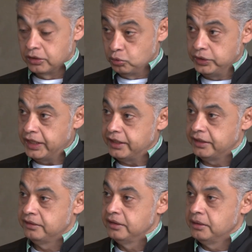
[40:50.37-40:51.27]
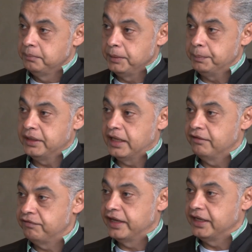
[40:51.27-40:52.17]
Today, people
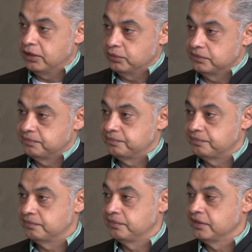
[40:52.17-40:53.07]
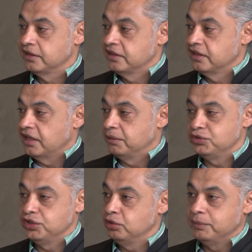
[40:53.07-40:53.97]
are flying out. I'm
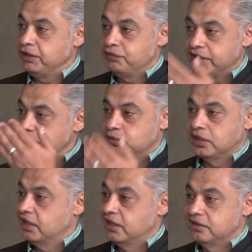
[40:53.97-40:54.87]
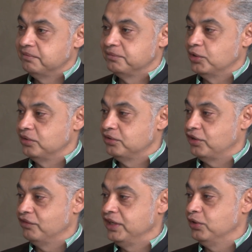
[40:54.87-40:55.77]
sure you know many friends who are
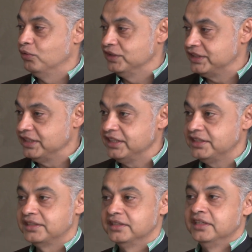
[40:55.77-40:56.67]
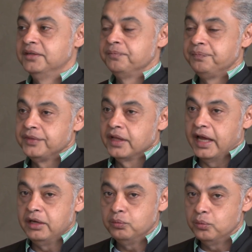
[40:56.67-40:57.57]
traveling overseas.
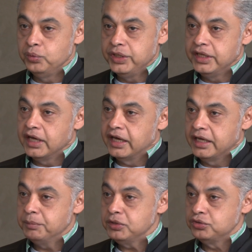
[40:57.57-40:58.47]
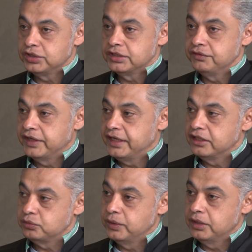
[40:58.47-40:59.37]
And we are able to justify that
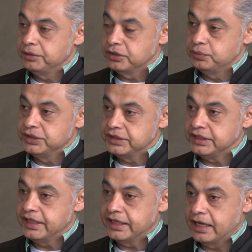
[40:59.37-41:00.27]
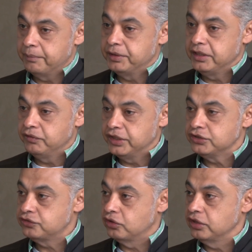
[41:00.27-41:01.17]
as well because we see that happening very
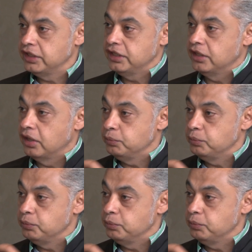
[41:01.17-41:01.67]
strongly.